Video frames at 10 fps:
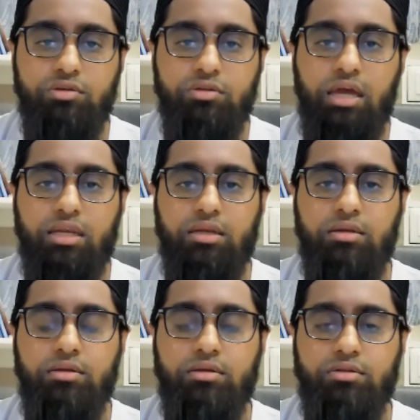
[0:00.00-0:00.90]
So that
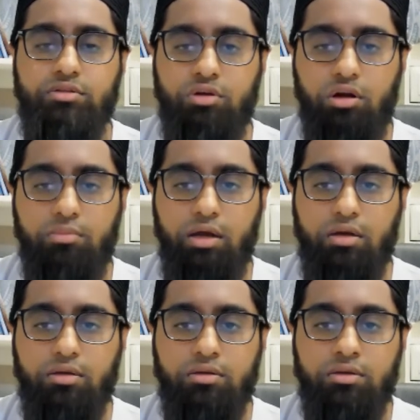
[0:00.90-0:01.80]

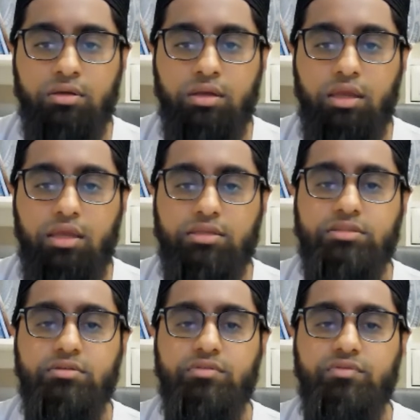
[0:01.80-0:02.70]
suhbah
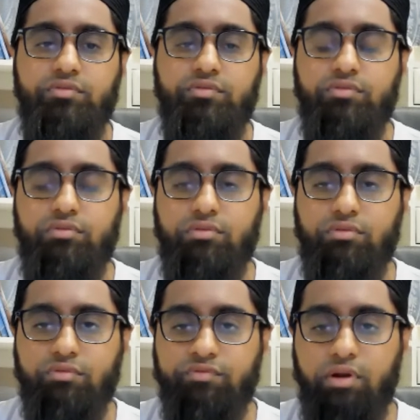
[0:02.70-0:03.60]
is
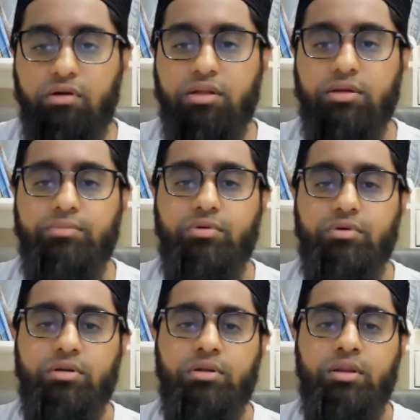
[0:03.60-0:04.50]
very
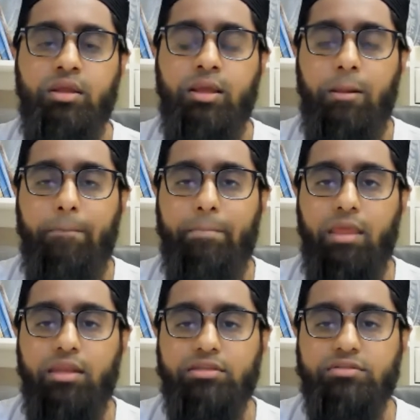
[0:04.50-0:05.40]
important,
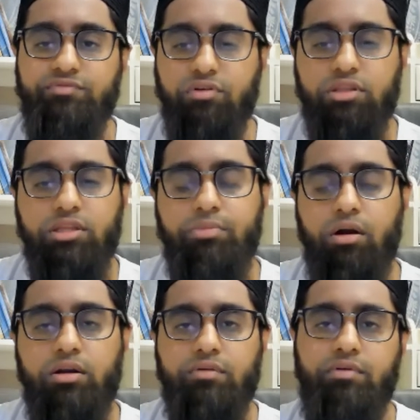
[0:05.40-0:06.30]
and it's fully
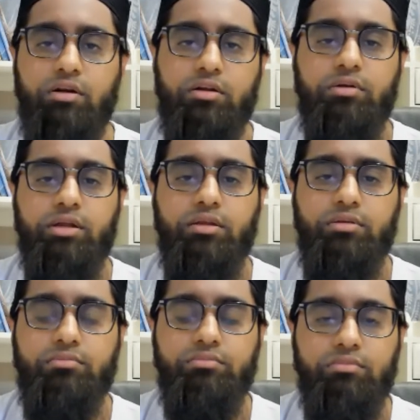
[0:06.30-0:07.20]
part of our
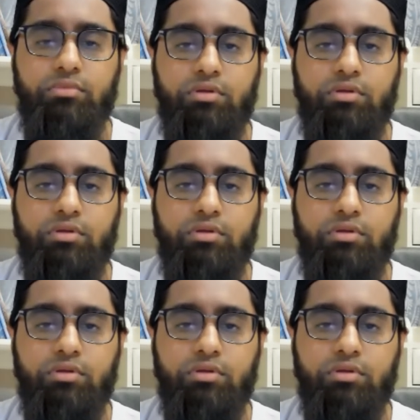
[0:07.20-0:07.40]
curriculum.